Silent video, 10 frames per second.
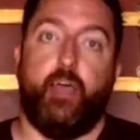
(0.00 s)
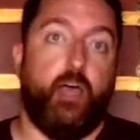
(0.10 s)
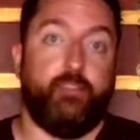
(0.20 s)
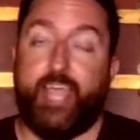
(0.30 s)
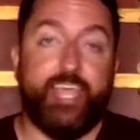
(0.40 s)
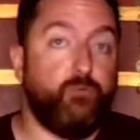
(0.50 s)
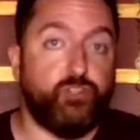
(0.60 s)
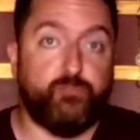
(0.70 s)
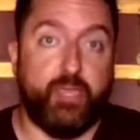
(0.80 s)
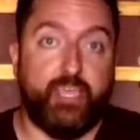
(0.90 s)

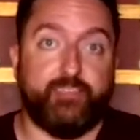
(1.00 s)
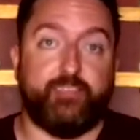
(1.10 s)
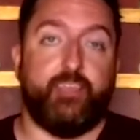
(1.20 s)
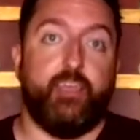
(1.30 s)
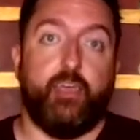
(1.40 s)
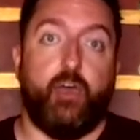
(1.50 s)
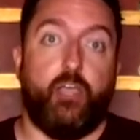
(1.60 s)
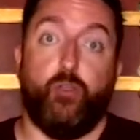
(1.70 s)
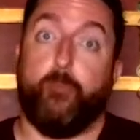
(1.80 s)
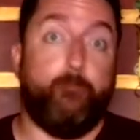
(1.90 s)
language-based,
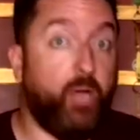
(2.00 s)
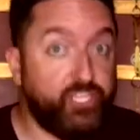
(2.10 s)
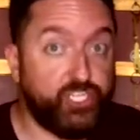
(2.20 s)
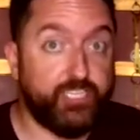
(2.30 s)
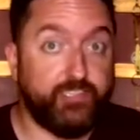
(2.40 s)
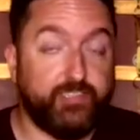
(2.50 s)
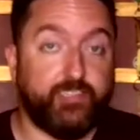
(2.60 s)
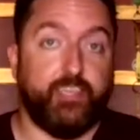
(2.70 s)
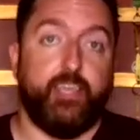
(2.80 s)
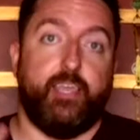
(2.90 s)
your budgets,
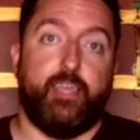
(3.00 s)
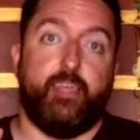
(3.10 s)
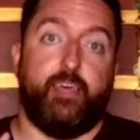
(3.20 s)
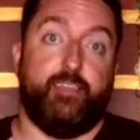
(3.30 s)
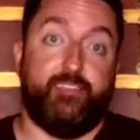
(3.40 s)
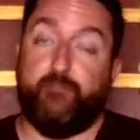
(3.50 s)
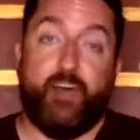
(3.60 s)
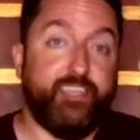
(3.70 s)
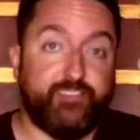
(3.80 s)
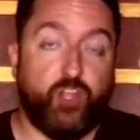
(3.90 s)

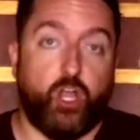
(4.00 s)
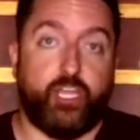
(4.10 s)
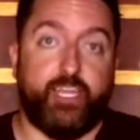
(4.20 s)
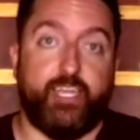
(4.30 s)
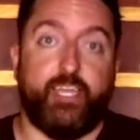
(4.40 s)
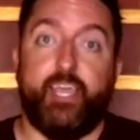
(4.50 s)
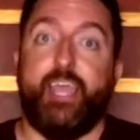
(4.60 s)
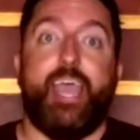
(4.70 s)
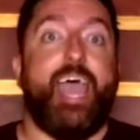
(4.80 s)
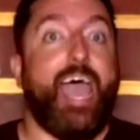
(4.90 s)
device targeting,
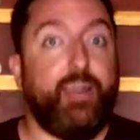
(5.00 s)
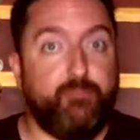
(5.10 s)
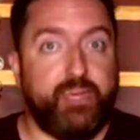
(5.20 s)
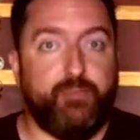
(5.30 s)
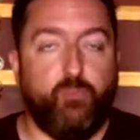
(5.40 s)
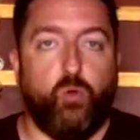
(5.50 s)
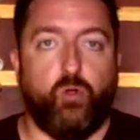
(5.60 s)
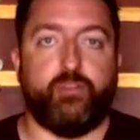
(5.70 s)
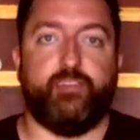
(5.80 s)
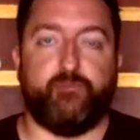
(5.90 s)
and many
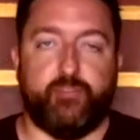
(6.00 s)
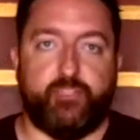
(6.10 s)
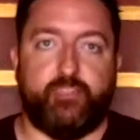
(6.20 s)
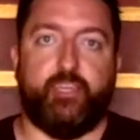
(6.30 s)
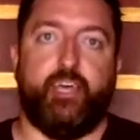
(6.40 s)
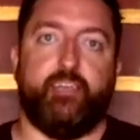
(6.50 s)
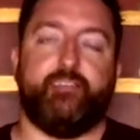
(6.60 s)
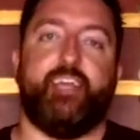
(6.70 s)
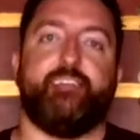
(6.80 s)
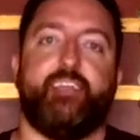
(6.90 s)
more different
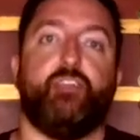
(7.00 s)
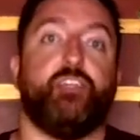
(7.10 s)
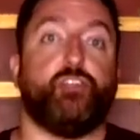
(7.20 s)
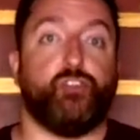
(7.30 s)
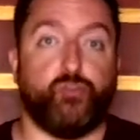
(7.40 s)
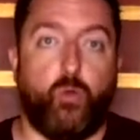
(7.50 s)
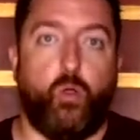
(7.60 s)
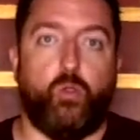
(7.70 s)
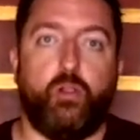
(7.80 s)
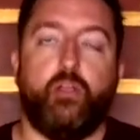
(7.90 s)
settings that you can
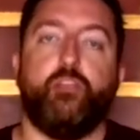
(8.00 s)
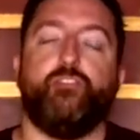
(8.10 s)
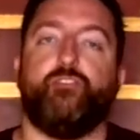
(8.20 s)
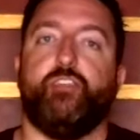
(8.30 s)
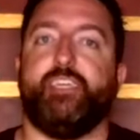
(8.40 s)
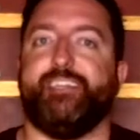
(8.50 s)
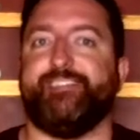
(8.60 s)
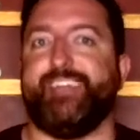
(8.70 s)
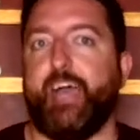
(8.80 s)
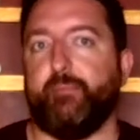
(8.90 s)
control so you can
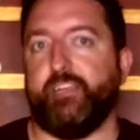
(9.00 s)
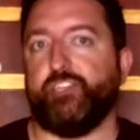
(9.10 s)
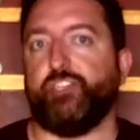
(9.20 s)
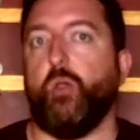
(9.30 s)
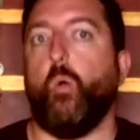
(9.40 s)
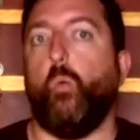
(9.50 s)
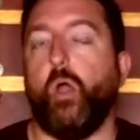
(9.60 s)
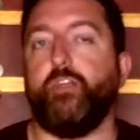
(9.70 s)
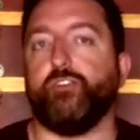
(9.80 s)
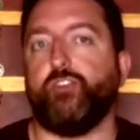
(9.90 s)
establish
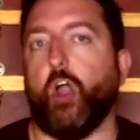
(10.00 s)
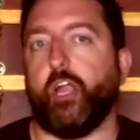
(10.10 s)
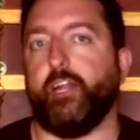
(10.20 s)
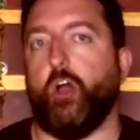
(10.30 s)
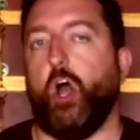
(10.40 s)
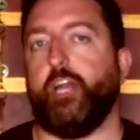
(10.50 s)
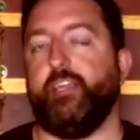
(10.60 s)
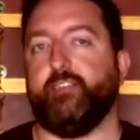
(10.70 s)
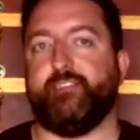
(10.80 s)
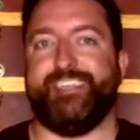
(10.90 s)
what your target
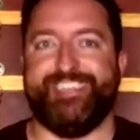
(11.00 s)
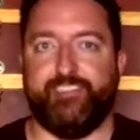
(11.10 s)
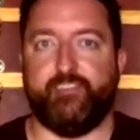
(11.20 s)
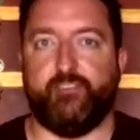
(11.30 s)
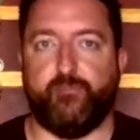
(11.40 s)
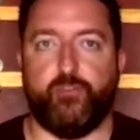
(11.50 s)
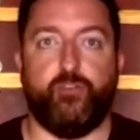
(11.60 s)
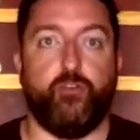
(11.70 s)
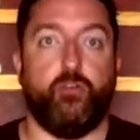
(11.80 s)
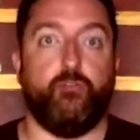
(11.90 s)
audience is for
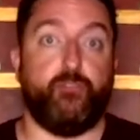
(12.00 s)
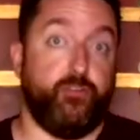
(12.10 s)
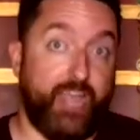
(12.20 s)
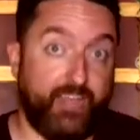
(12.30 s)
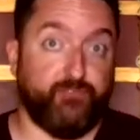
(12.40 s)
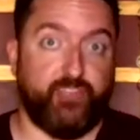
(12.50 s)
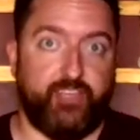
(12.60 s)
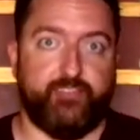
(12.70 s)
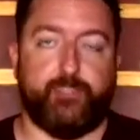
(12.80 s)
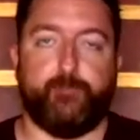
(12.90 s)
your advertising.